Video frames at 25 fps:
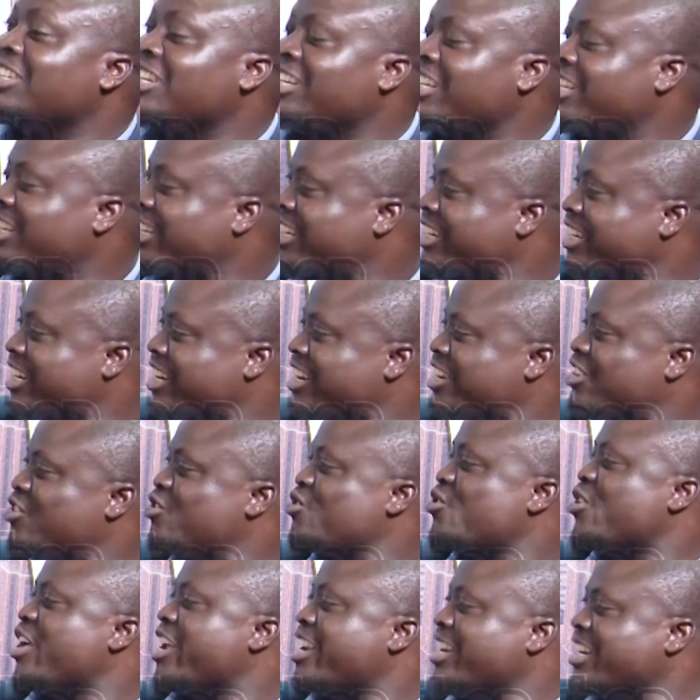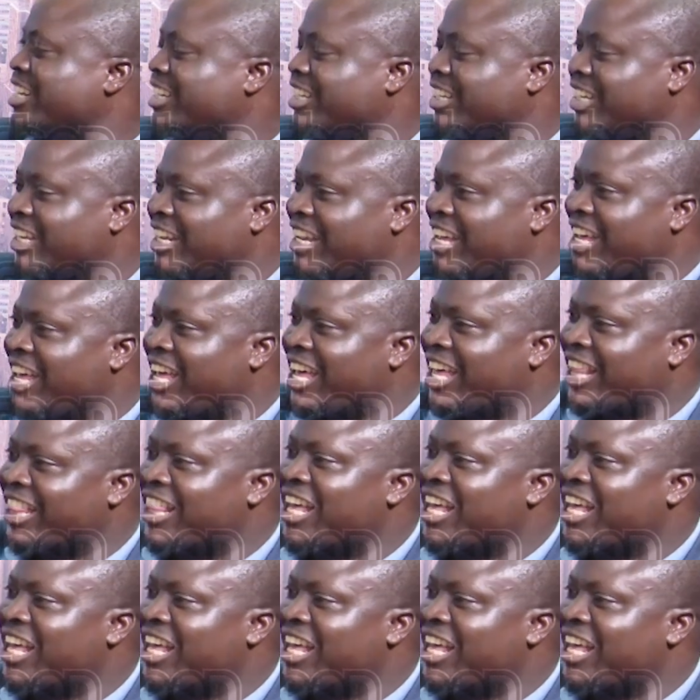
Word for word: the, the trend mm, mm.